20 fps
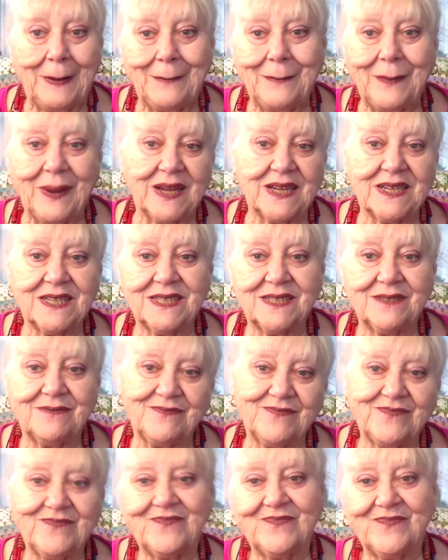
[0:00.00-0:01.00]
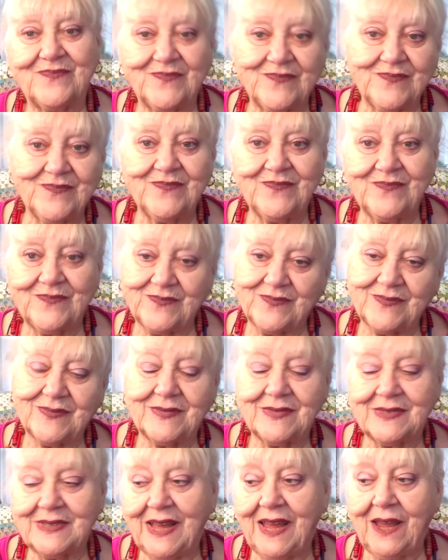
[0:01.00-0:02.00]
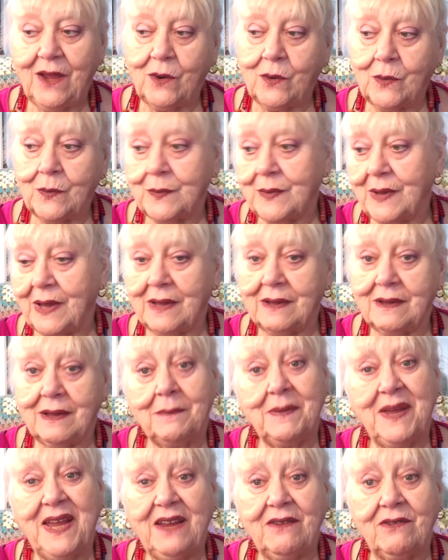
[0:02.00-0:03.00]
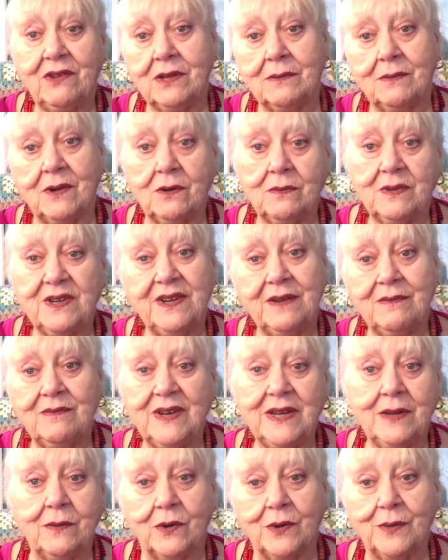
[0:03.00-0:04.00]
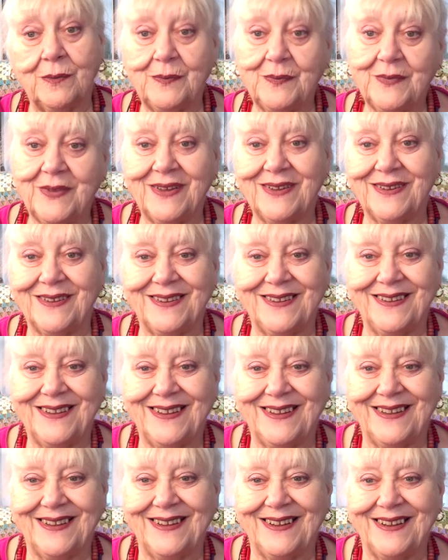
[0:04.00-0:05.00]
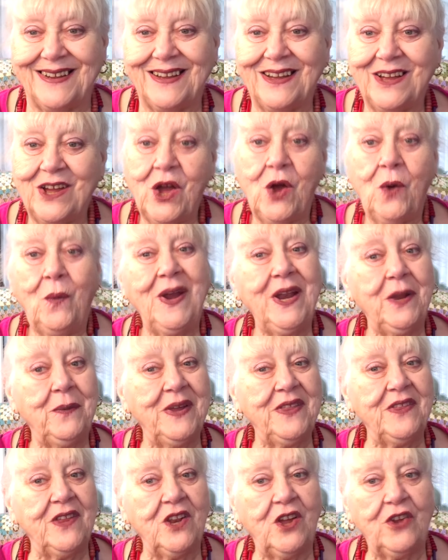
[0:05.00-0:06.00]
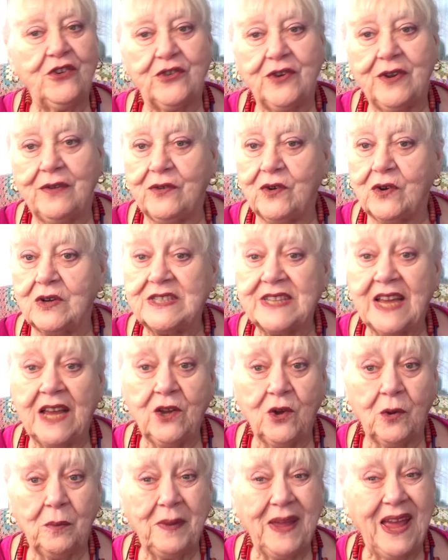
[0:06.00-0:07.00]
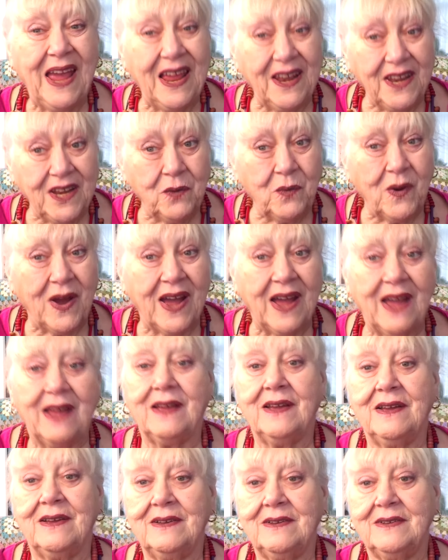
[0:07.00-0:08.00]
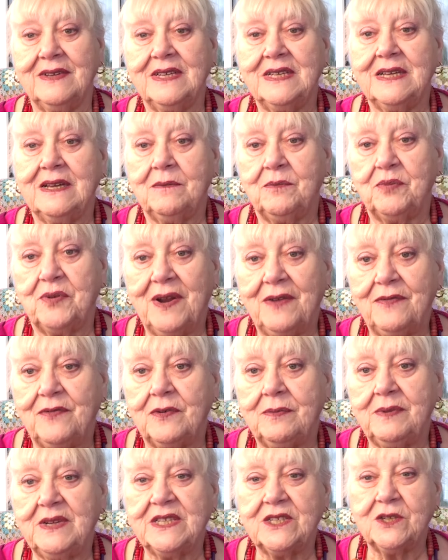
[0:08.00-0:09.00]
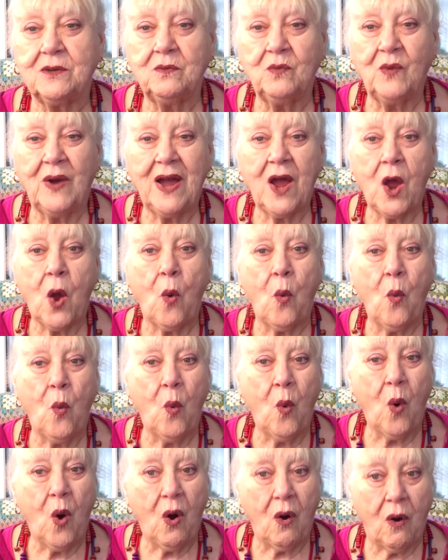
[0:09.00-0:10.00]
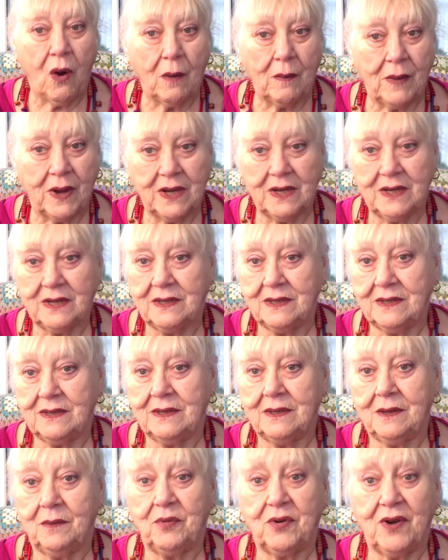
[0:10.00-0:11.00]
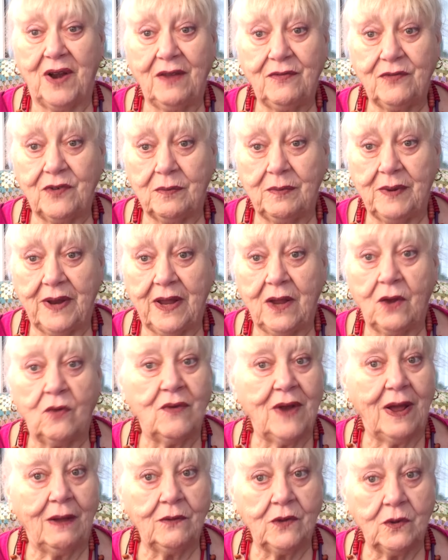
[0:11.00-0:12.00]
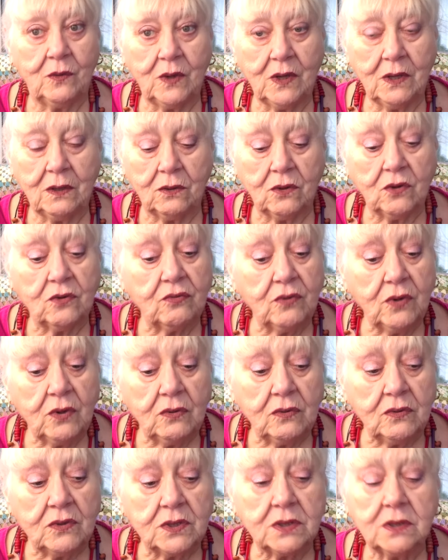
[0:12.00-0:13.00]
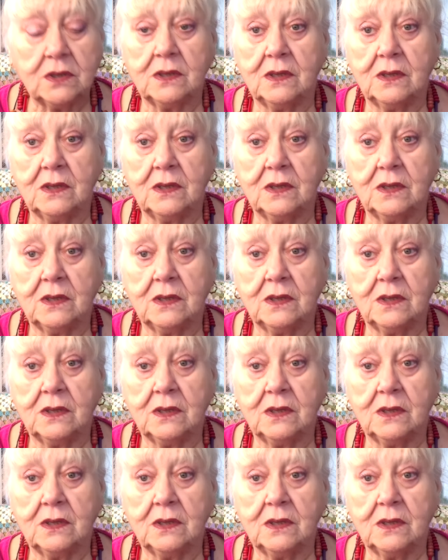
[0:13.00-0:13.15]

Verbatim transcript: But, hmm, hey ho, I'm here at the moment in Fleetwood. When I win the lottery, of course, I could be anywhere, preferably somewhere warm, preferably around the world cruise.